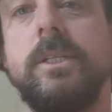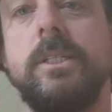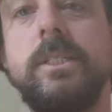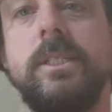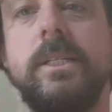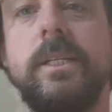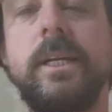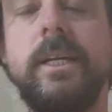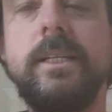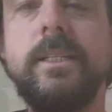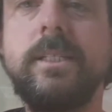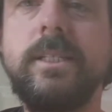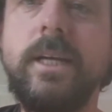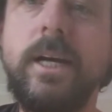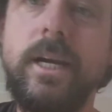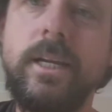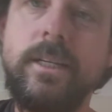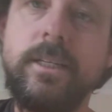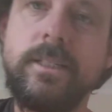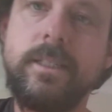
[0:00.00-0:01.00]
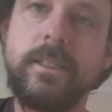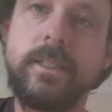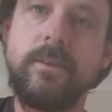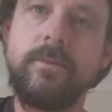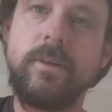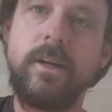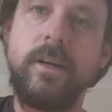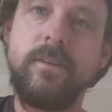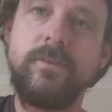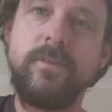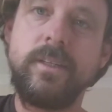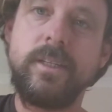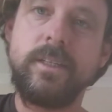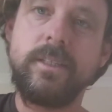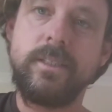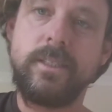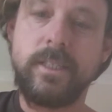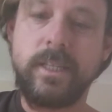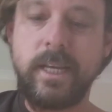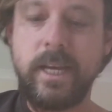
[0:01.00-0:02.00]
Is you need to start using the right
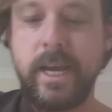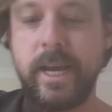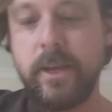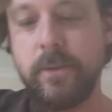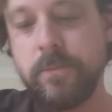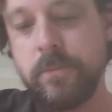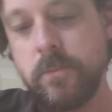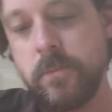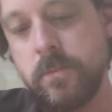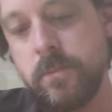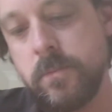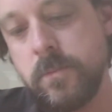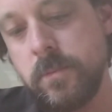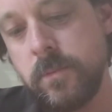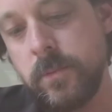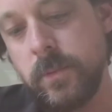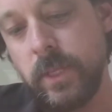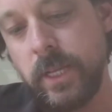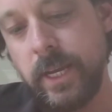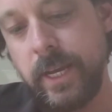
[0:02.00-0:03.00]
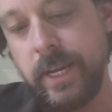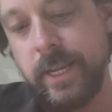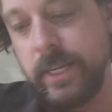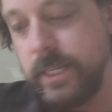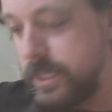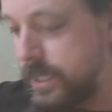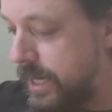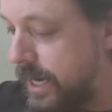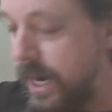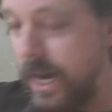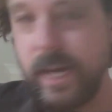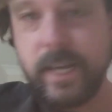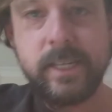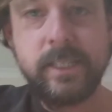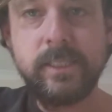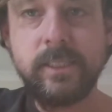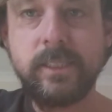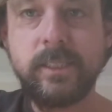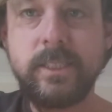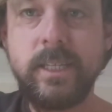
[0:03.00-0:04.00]
fingers. Okay, and it's harder
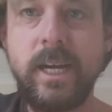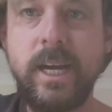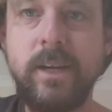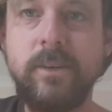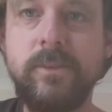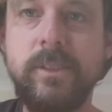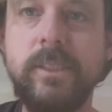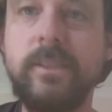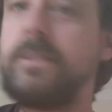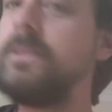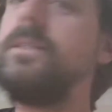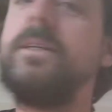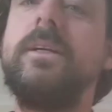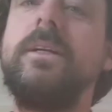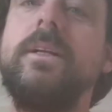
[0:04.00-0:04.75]
to start with.